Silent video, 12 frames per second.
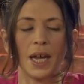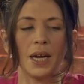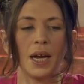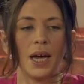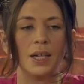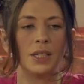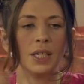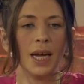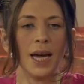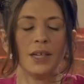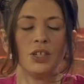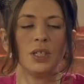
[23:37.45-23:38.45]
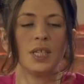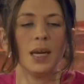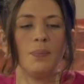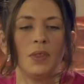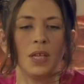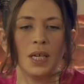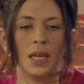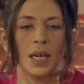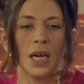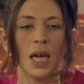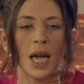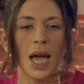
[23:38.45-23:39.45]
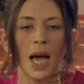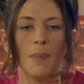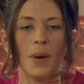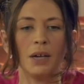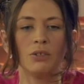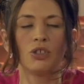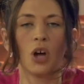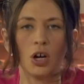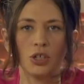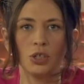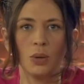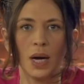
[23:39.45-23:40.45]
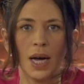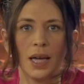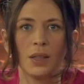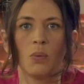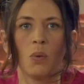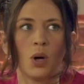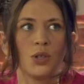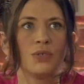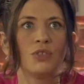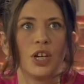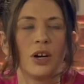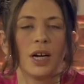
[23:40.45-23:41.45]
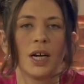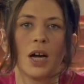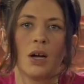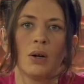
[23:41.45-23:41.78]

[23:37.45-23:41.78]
And today I just kept thinking about Joshua and the walls of Jericho